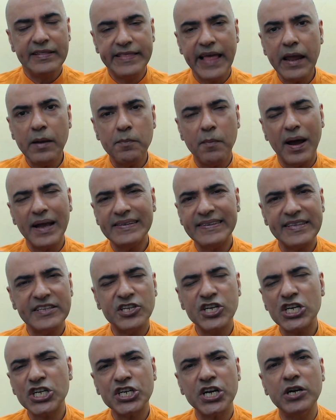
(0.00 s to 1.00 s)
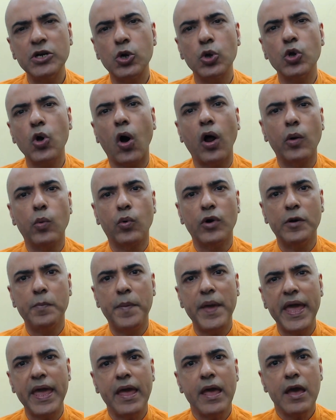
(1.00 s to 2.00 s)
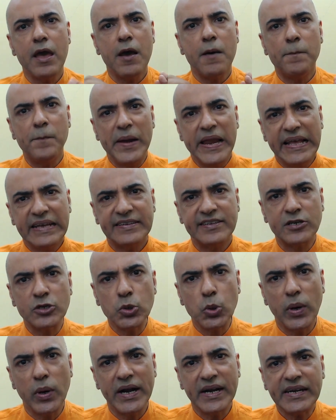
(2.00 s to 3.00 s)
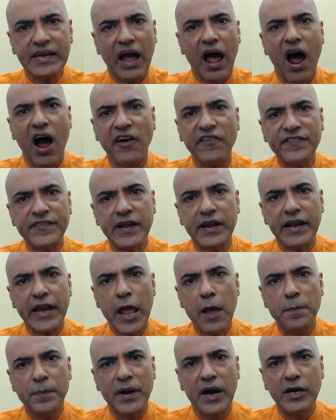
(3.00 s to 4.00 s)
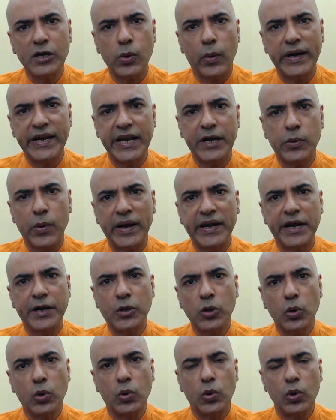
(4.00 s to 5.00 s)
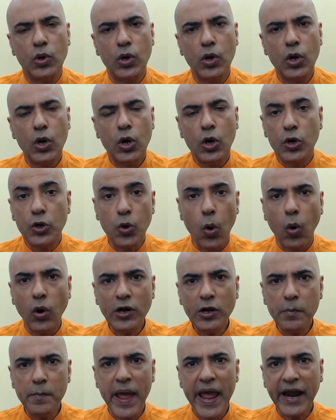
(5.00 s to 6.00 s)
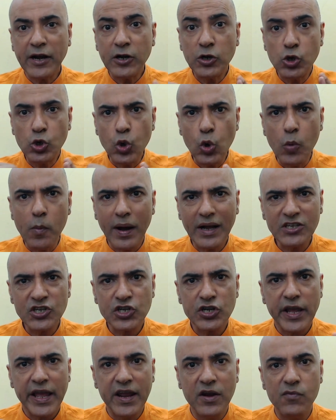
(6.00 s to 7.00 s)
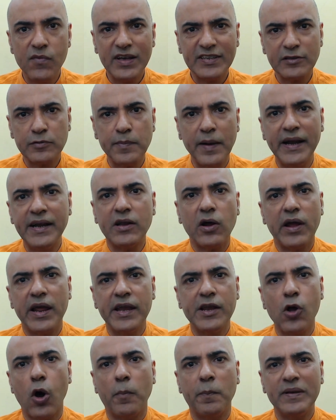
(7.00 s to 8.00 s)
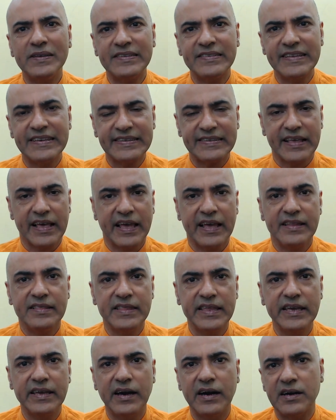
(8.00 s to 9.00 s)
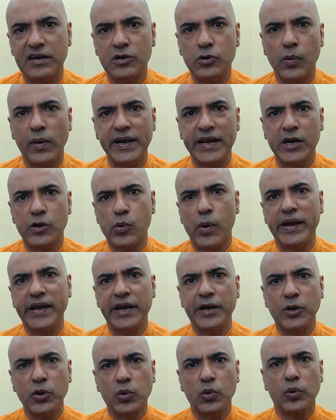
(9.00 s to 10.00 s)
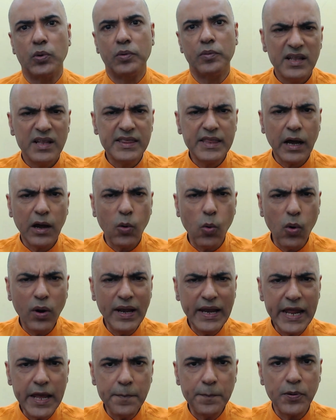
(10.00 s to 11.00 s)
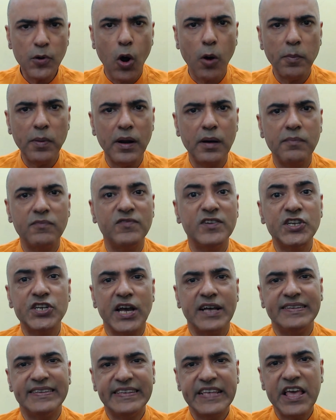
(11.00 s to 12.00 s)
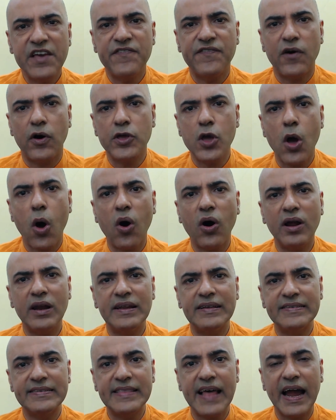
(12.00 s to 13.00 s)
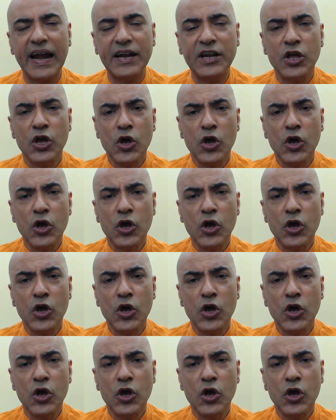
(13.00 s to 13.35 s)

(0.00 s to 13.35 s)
then my suggestion to y'all would be, please do it after April 2022. Don't make too much investment in your business in the year 2022. The only problem which I see for y'all is that